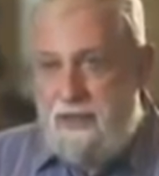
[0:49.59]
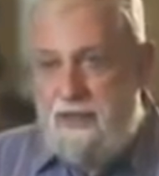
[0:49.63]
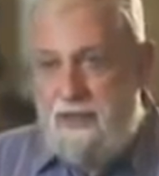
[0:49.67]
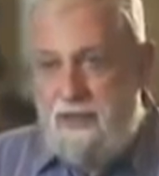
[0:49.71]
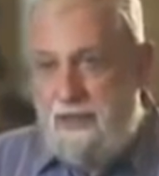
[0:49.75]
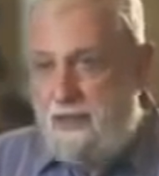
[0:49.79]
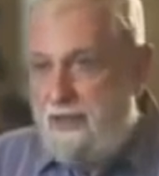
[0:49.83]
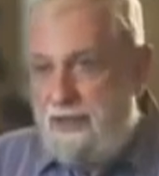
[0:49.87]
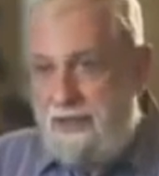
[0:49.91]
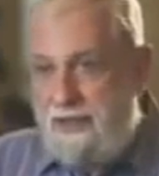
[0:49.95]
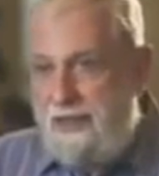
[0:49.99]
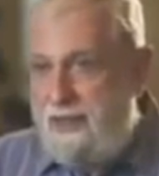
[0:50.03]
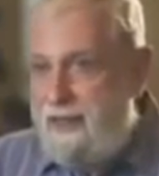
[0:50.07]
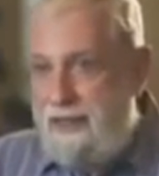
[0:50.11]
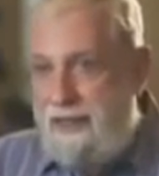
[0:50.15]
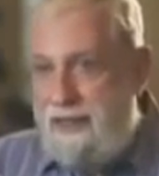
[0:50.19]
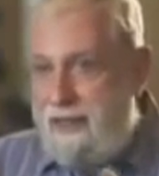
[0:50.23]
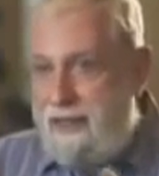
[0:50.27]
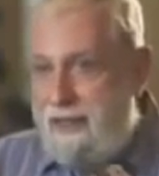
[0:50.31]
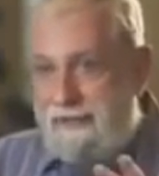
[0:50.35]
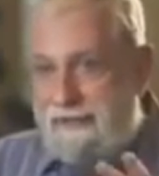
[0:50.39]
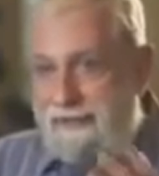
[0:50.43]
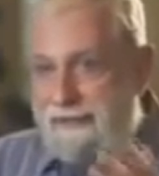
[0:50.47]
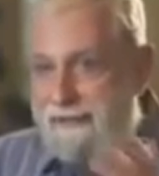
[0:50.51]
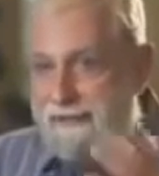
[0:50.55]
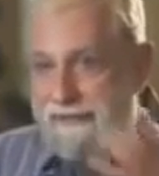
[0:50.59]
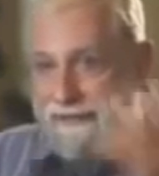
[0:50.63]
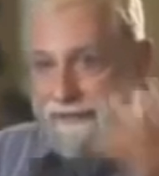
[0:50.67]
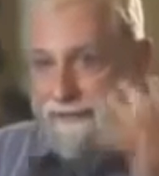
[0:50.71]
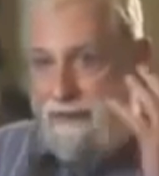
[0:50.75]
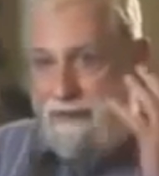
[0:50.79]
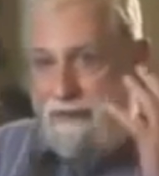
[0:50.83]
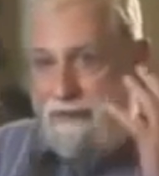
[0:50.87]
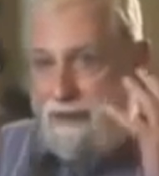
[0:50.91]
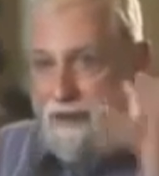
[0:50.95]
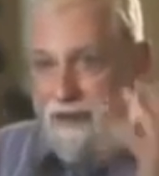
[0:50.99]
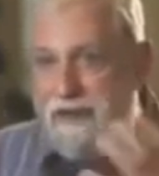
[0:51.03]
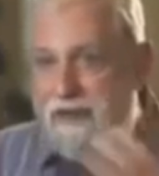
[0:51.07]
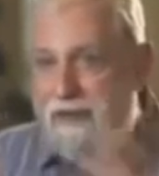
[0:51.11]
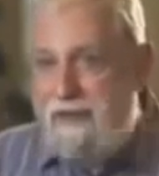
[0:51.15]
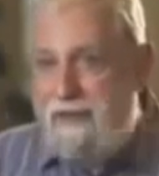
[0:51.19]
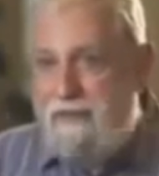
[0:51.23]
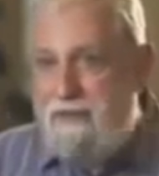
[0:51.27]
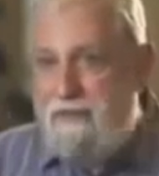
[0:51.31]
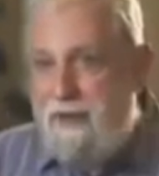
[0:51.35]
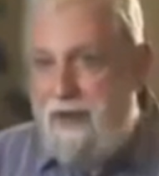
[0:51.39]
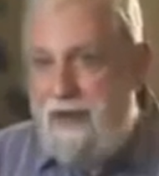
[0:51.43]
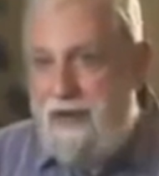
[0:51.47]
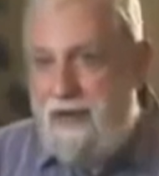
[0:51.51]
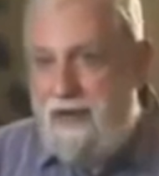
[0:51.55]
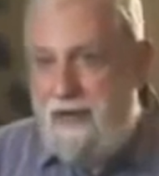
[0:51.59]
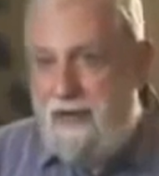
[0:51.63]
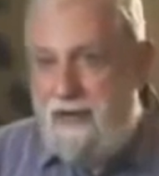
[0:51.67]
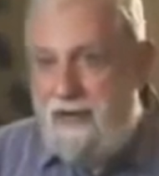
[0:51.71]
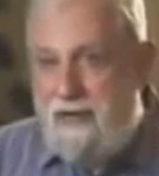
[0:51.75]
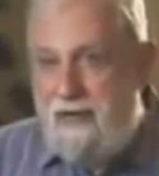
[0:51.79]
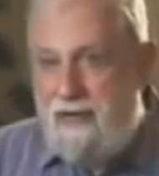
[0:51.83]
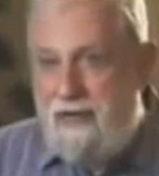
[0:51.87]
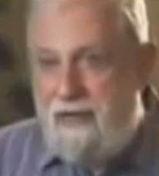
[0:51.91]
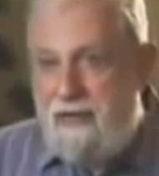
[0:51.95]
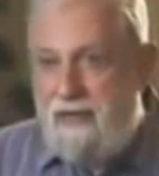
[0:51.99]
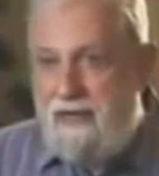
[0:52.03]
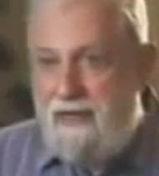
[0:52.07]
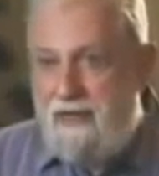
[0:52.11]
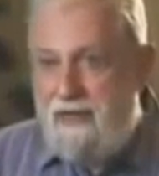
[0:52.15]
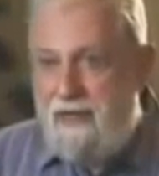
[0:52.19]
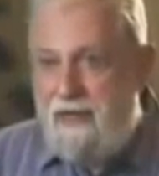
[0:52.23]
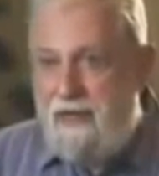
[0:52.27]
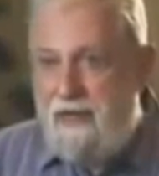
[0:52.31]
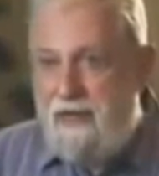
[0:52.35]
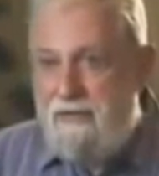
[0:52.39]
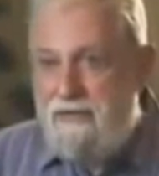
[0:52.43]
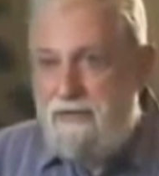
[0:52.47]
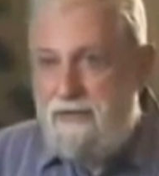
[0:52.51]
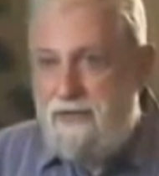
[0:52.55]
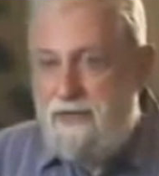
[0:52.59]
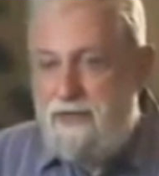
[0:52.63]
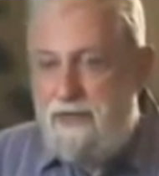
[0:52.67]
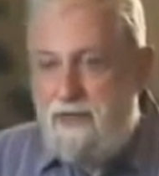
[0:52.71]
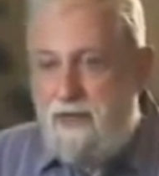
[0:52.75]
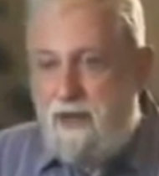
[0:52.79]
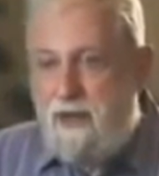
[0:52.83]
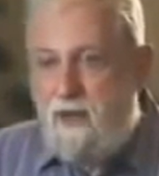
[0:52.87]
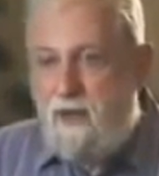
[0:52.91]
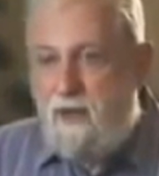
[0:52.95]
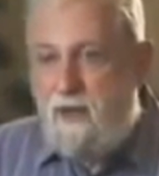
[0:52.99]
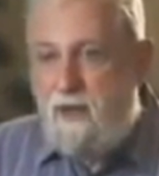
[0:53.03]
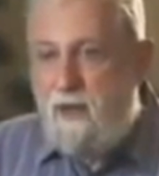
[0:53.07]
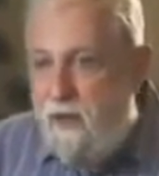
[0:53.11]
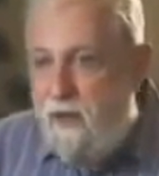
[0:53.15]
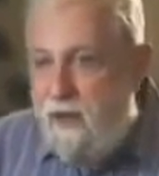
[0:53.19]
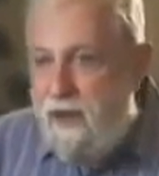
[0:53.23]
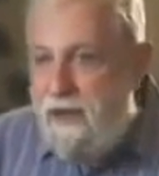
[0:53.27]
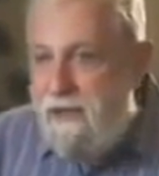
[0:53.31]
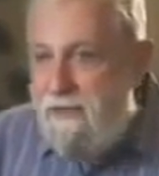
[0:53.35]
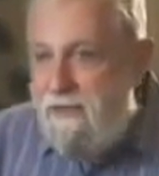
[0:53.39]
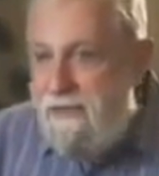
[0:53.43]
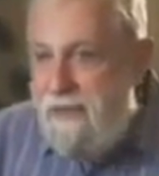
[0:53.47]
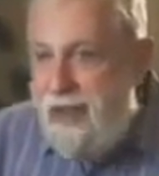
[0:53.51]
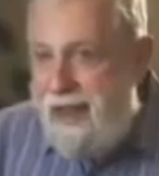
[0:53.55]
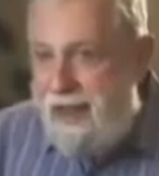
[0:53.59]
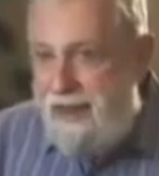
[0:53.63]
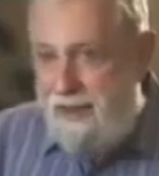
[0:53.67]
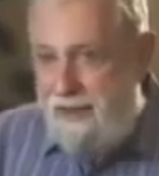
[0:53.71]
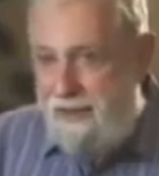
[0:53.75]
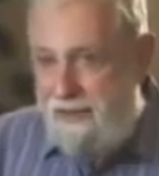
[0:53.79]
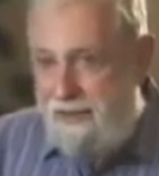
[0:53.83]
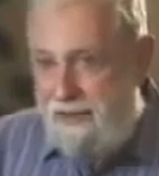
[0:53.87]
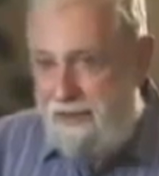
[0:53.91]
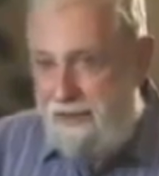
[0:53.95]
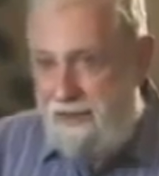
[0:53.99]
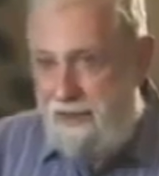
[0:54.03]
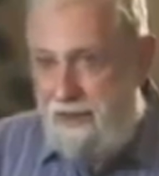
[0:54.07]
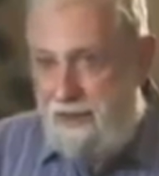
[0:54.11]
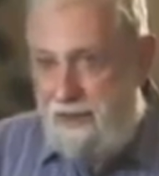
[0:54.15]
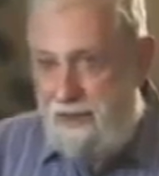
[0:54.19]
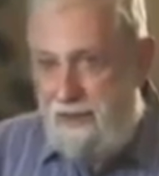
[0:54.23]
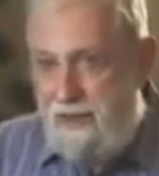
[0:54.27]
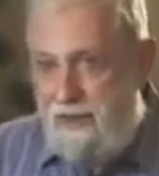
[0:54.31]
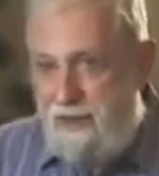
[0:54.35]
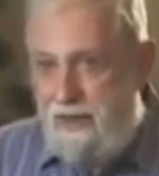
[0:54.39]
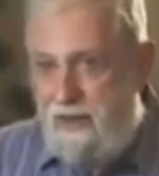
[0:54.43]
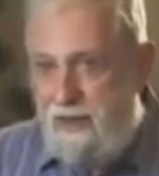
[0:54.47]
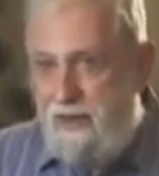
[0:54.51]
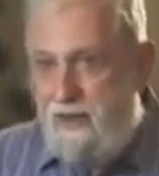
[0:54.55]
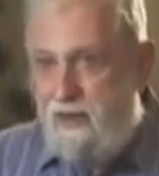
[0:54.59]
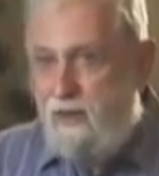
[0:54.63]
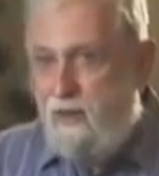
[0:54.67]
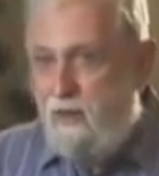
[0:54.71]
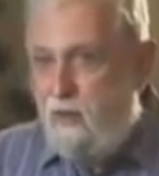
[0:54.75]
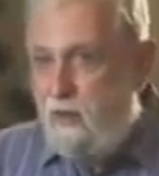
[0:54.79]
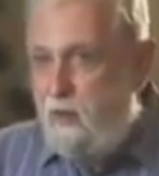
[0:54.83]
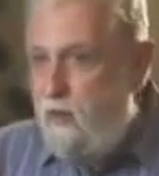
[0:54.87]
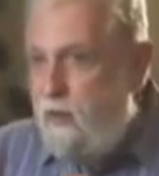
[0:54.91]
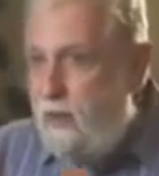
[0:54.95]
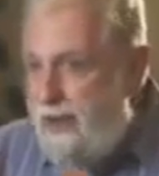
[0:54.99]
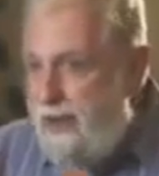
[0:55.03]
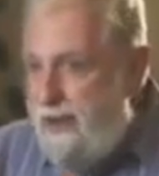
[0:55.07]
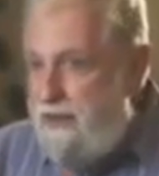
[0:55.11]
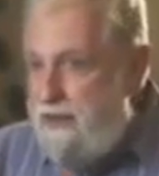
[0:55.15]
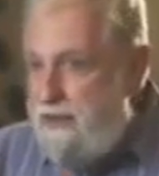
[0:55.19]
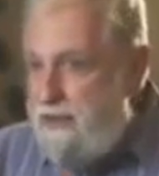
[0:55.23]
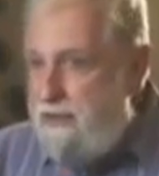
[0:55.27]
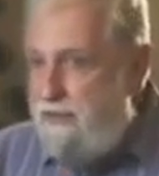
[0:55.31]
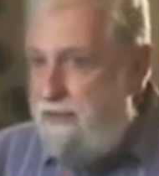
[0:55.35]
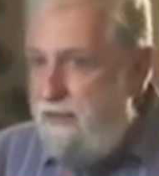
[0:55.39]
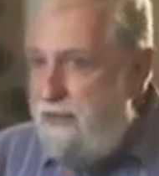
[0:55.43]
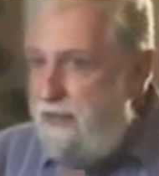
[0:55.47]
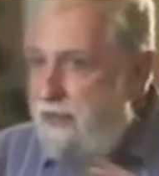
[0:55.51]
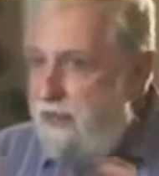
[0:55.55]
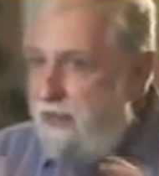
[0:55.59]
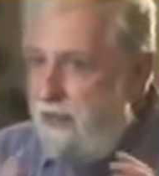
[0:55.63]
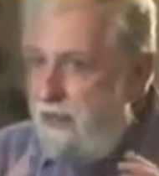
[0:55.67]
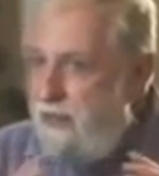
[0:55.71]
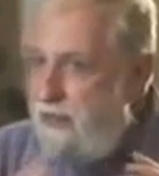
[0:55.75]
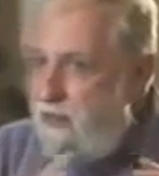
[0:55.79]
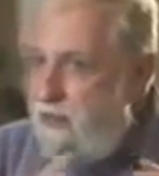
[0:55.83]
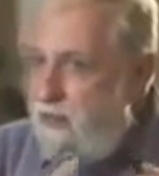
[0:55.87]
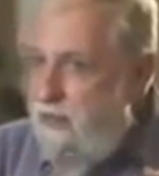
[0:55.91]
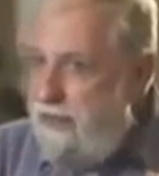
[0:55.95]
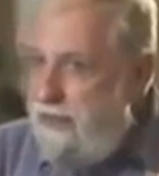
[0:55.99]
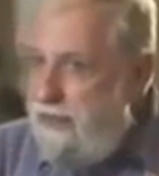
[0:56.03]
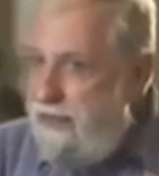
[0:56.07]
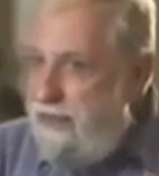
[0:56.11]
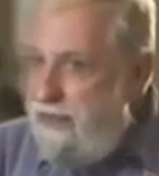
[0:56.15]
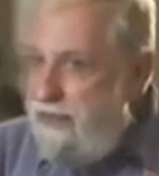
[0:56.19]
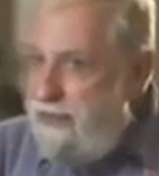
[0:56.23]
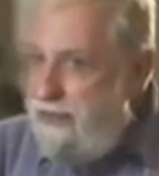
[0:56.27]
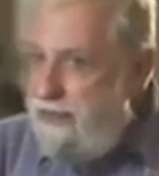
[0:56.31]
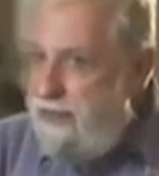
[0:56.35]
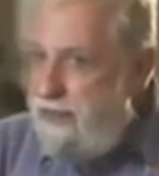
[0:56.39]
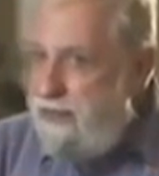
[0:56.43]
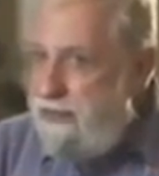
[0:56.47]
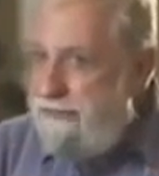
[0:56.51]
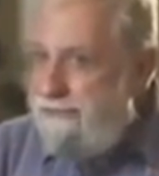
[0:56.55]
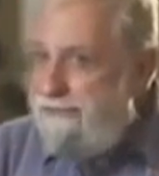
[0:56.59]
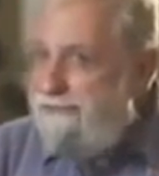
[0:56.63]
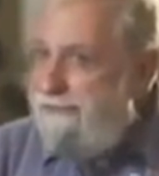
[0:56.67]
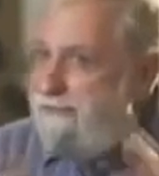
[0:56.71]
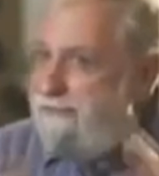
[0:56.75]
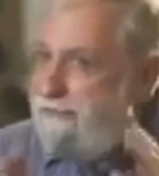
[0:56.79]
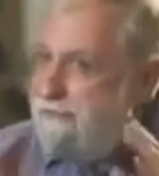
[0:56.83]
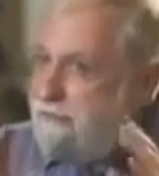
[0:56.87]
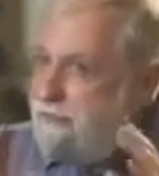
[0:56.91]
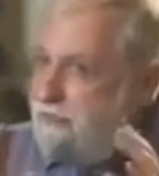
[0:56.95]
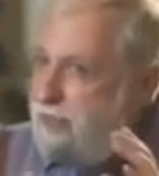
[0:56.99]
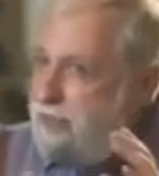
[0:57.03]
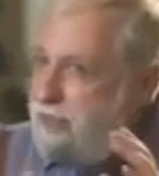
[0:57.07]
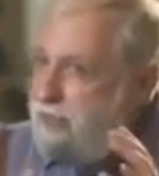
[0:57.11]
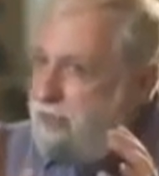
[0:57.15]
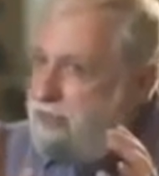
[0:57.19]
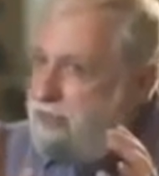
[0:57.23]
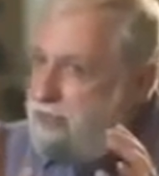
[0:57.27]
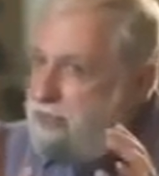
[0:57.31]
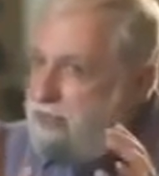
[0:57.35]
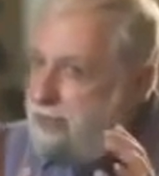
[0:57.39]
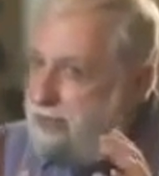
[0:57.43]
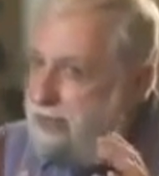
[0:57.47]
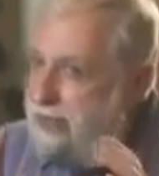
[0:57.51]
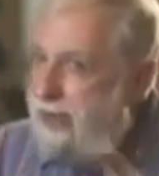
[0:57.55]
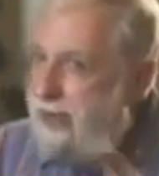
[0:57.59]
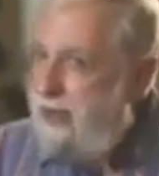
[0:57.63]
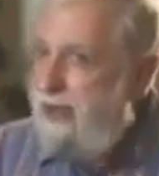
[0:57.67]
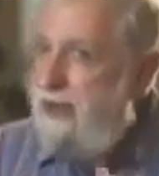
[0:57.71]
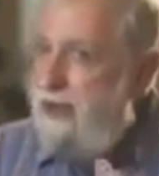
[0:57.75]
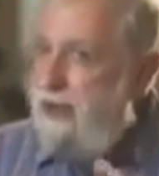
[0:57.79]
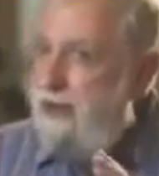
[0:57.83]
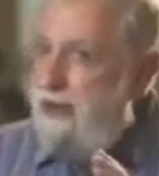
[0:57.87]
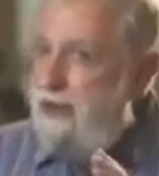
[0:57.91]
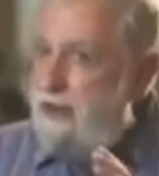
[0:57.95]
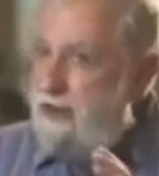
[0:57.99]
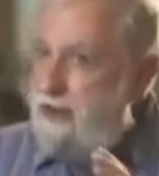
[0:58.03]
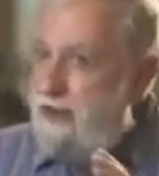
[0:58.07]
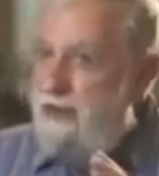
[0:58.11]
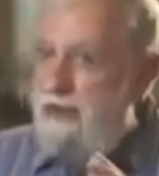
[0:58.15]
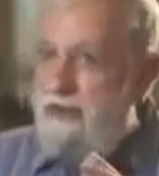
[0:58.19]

The part of the brain that helps us know automatically what is real and what isn't, a psychotic